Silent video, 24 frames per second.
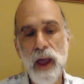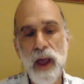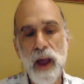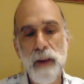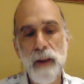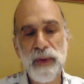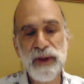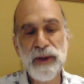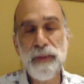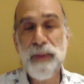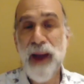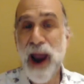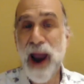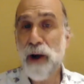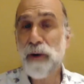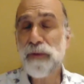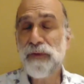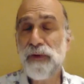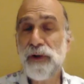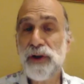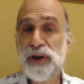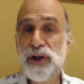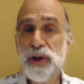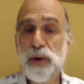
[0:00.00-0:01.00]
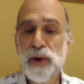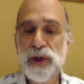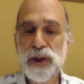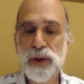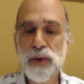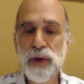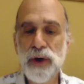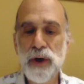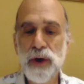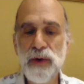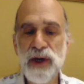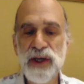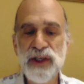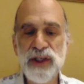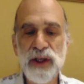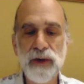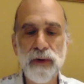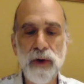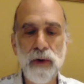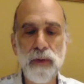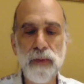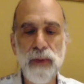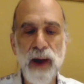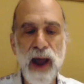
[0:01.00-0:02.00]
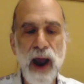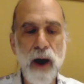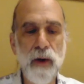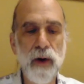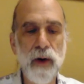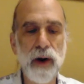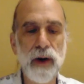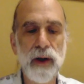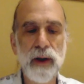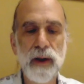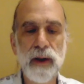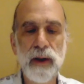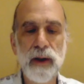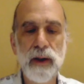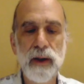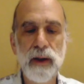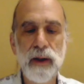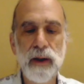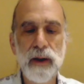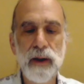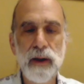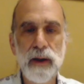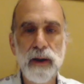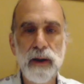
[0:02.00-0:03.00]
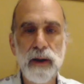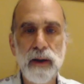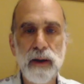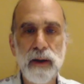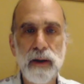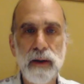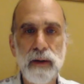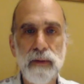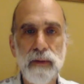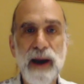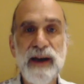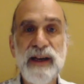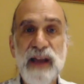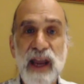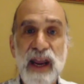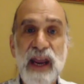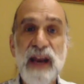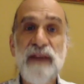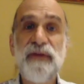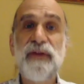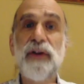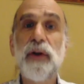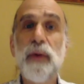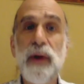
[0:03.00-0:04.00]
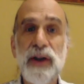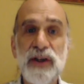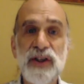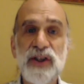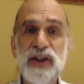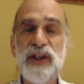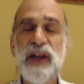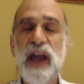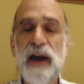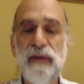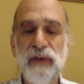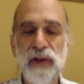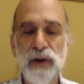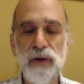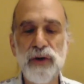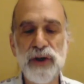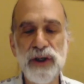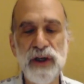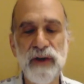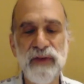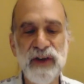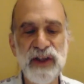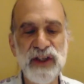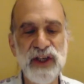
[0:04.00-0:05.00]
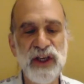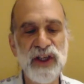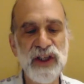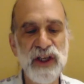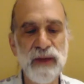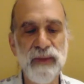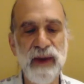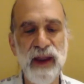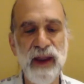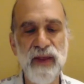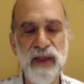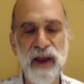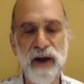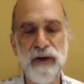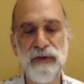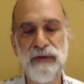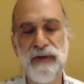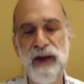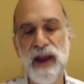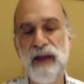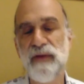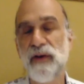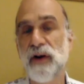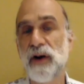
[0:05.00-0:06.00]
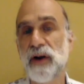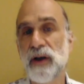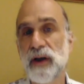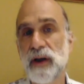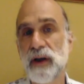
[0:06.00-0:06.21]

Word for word: But the powerful do it to increase their own power, right, to influence the evolution of a system in their favor.